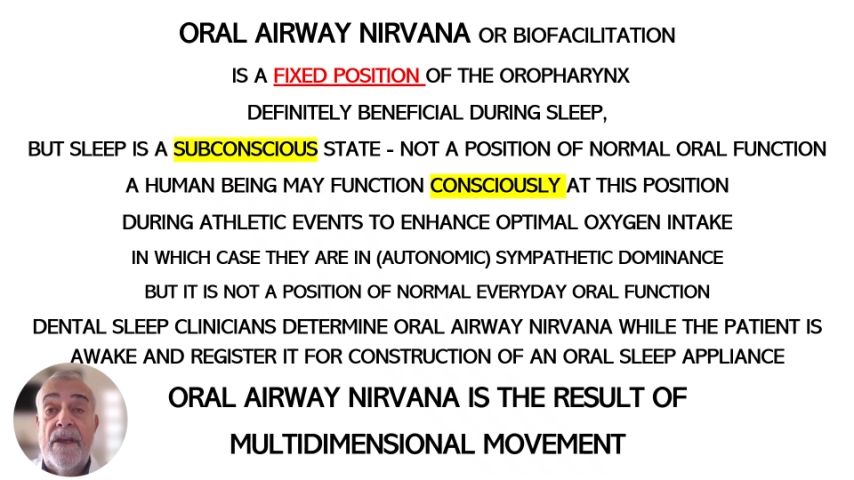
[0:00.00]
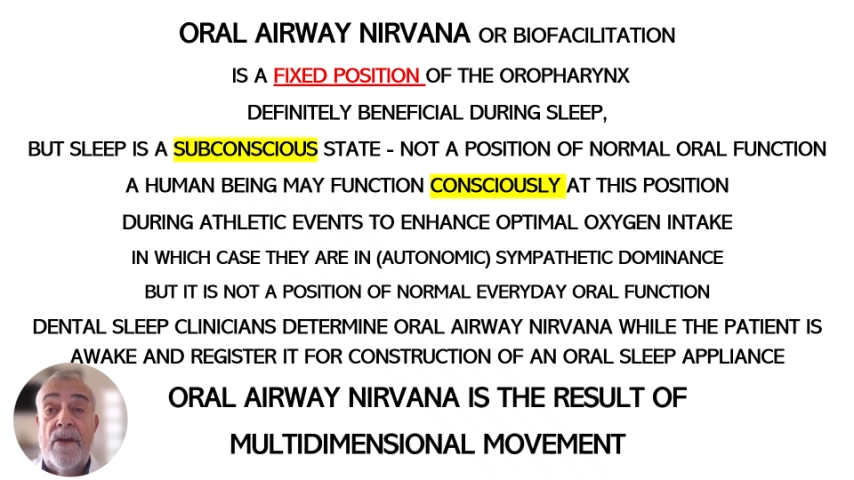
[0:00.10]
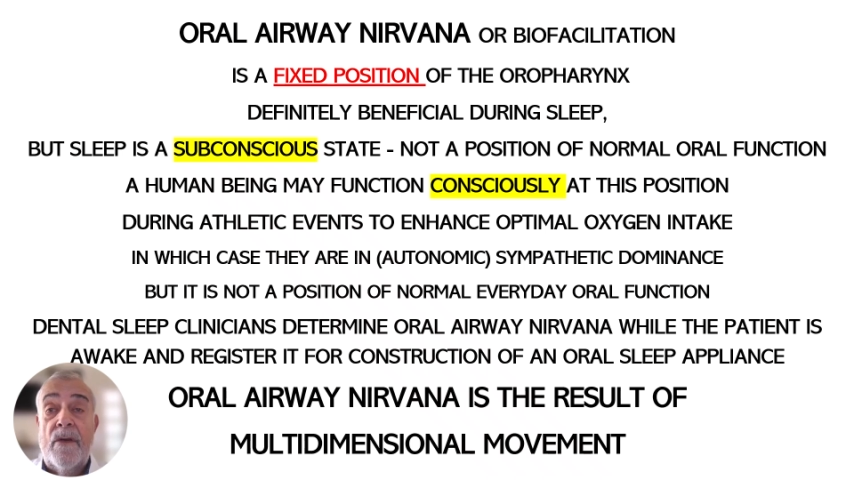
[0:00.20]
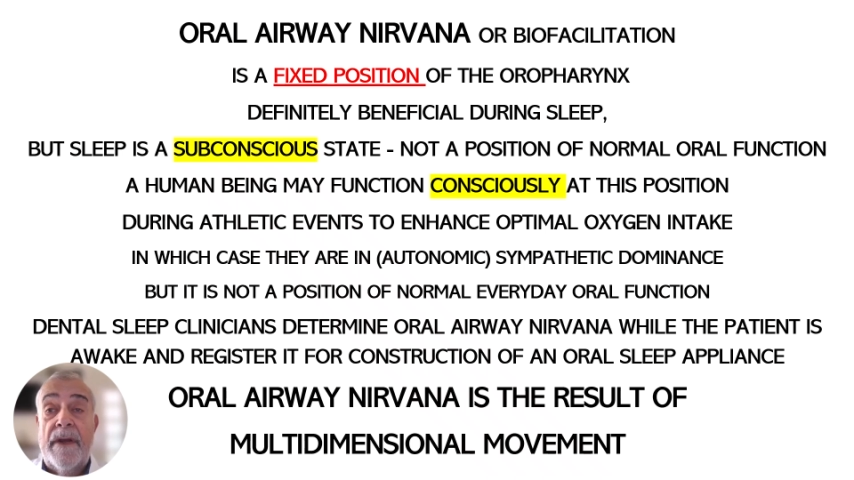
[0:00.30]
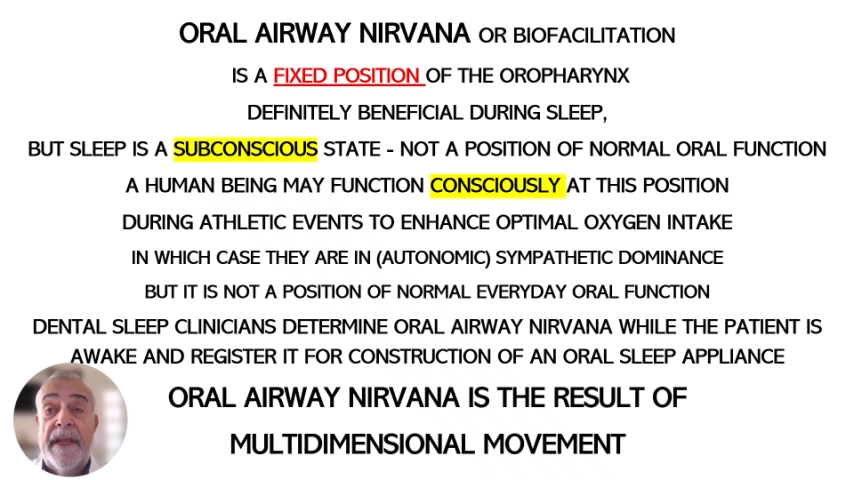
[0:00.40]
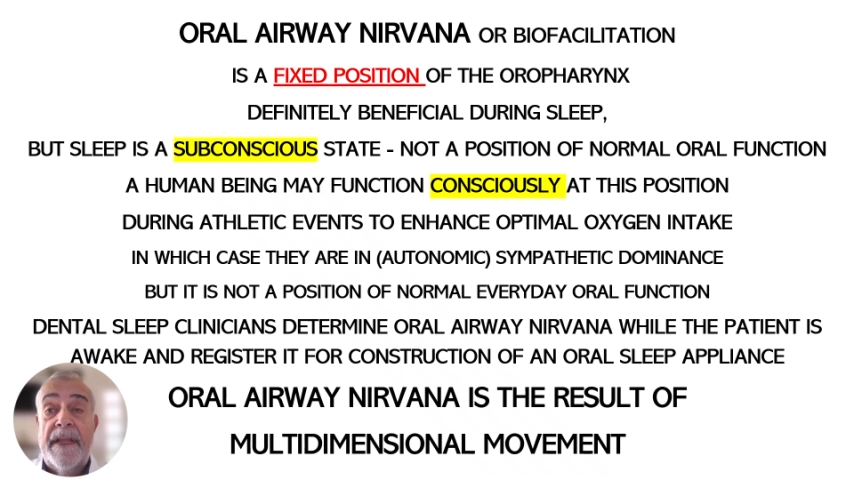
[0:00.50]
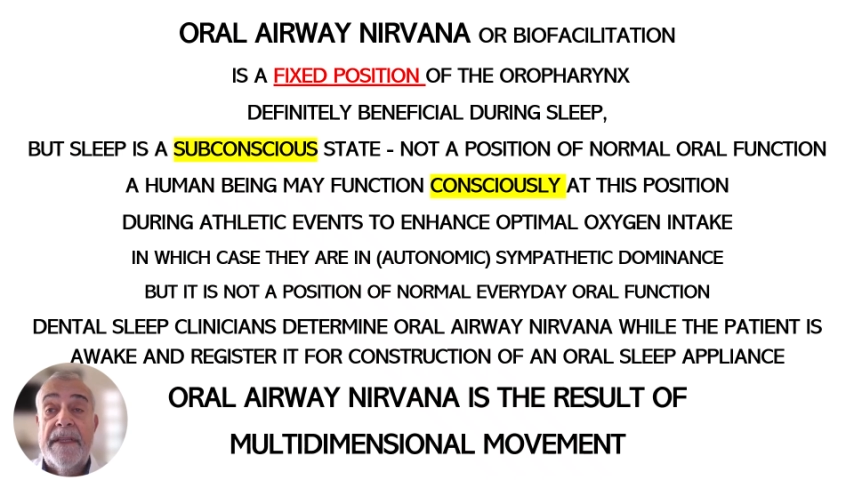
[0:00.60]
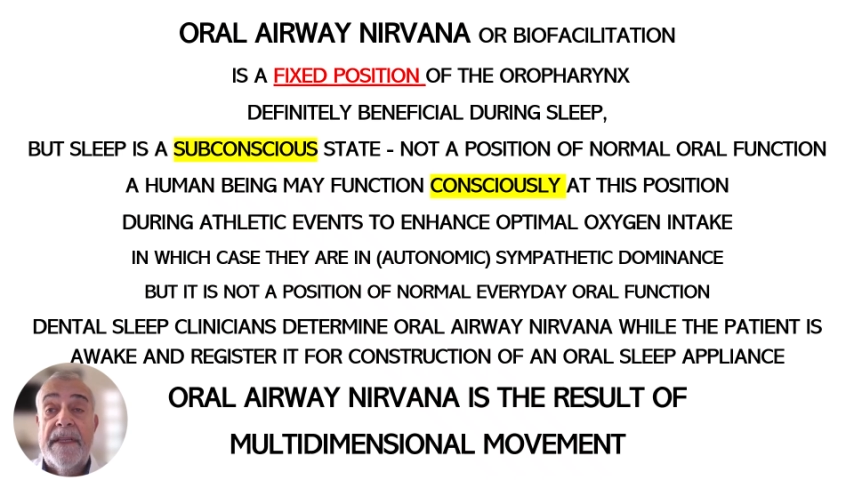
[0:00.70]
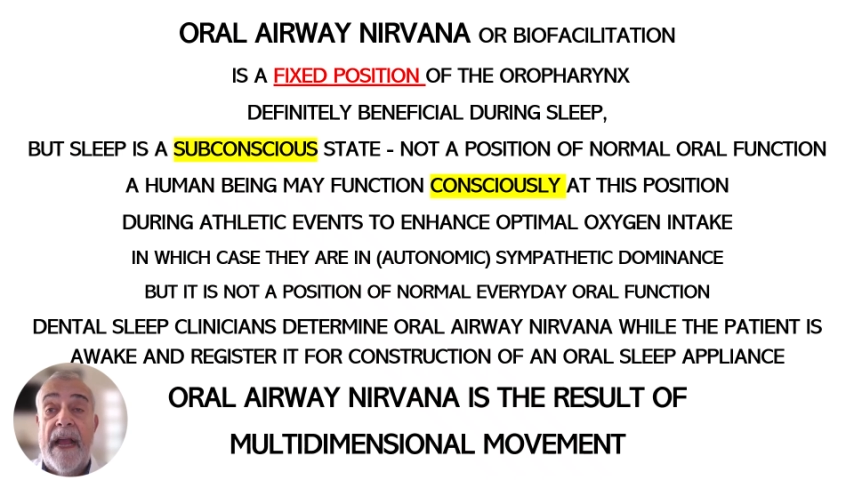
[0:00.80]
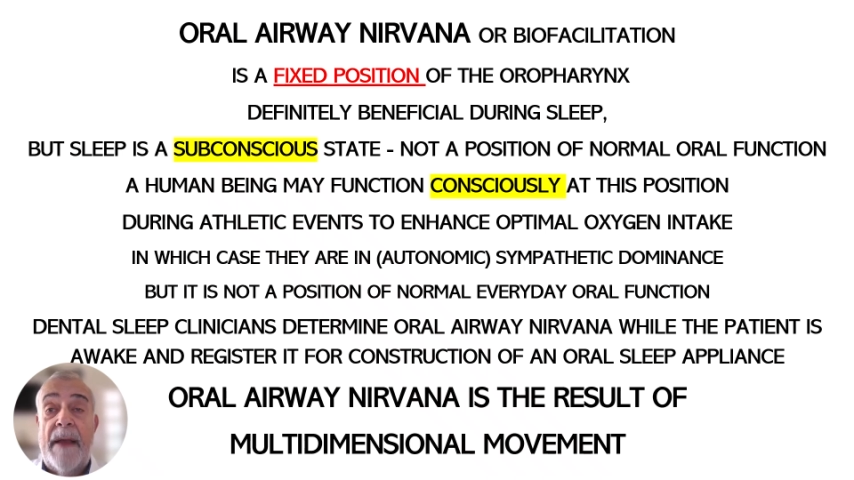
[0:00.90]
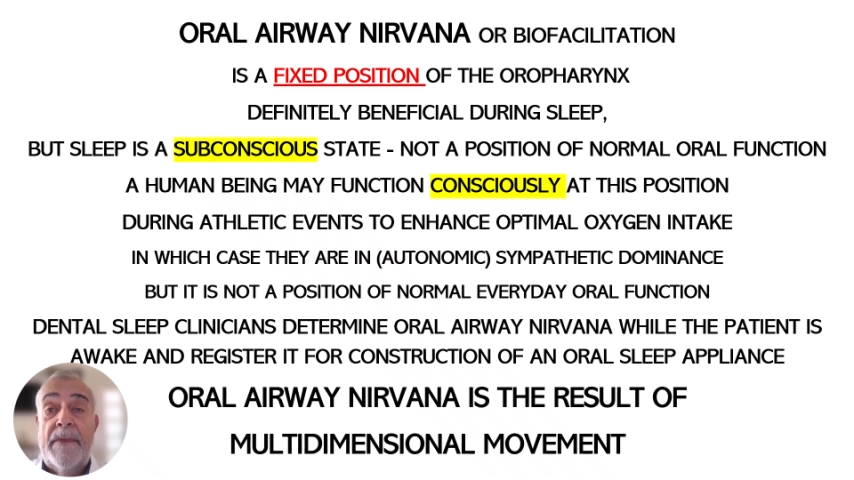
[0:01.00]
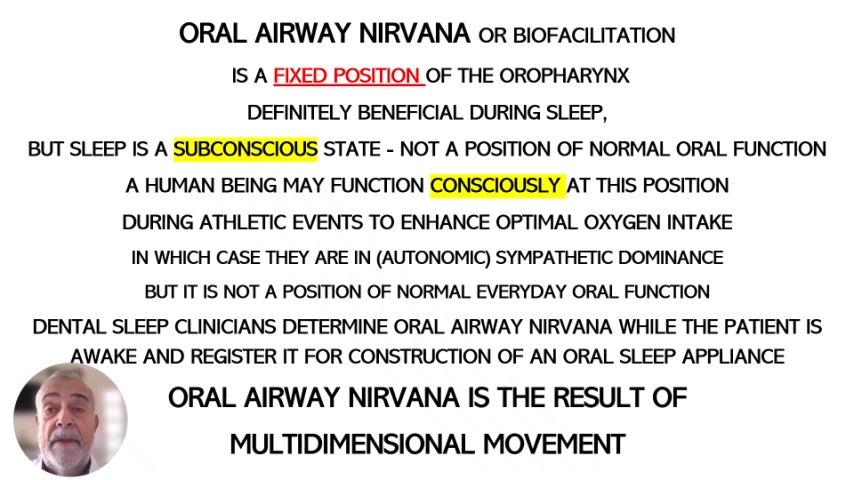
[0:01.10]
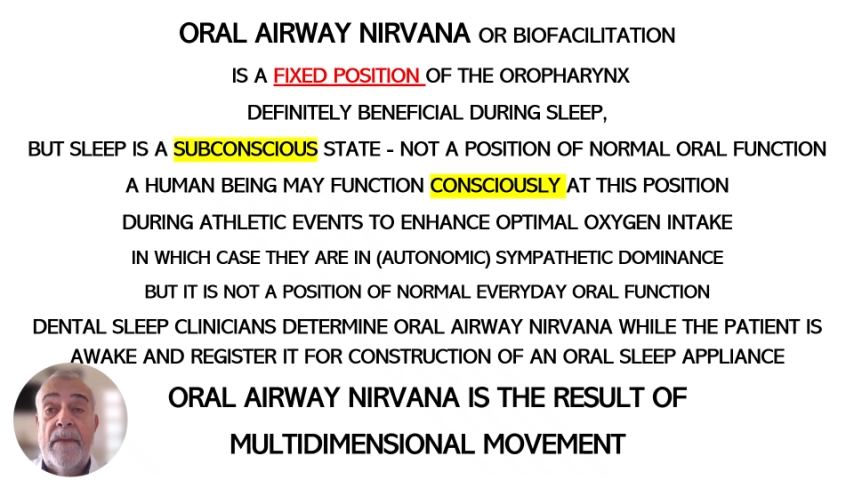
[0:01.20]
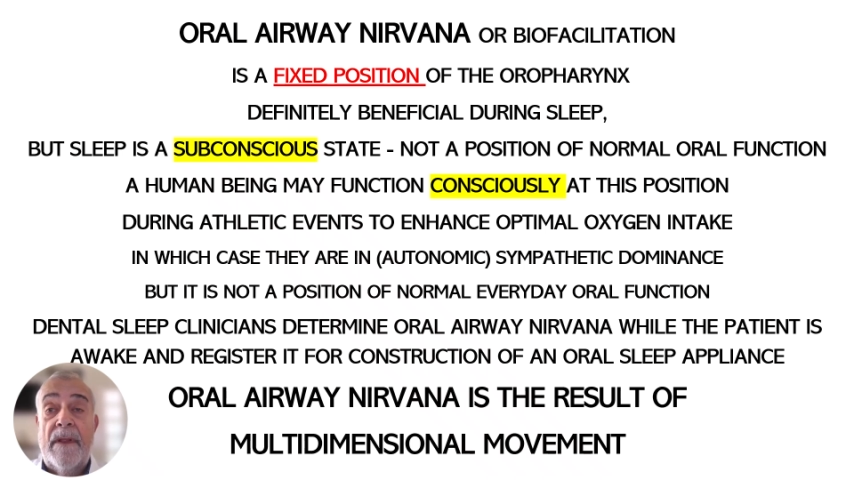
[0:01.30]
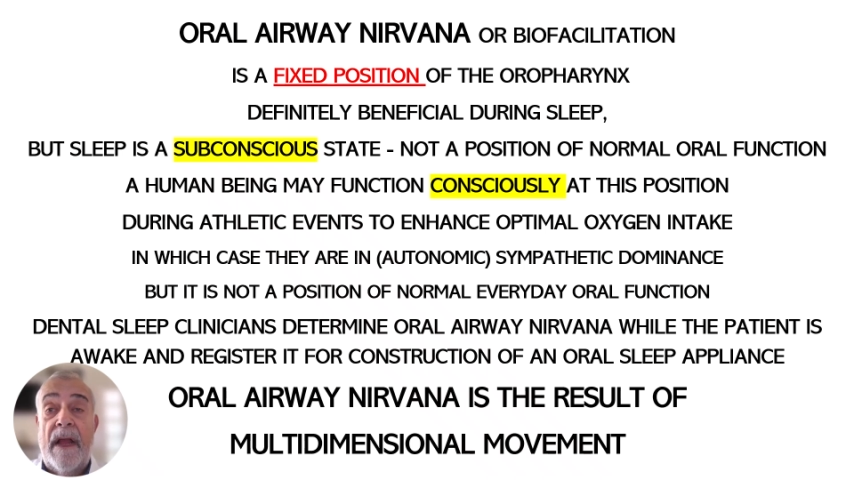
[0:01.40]
to enhance
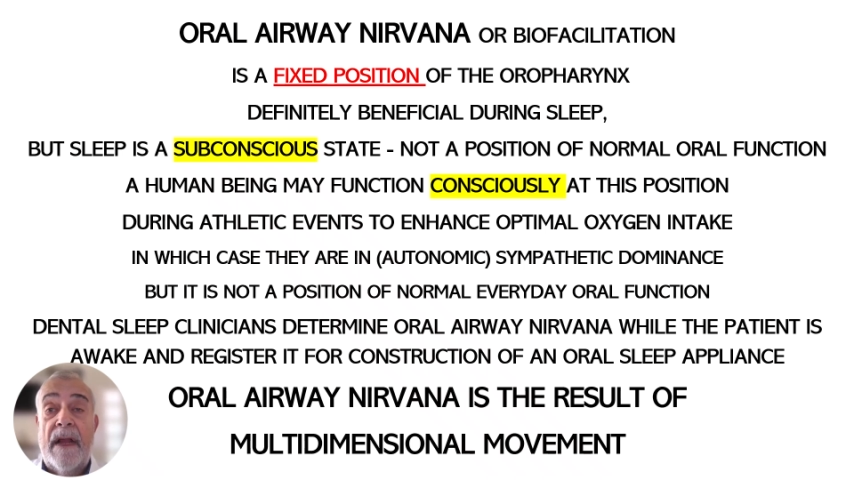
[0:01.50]
optimal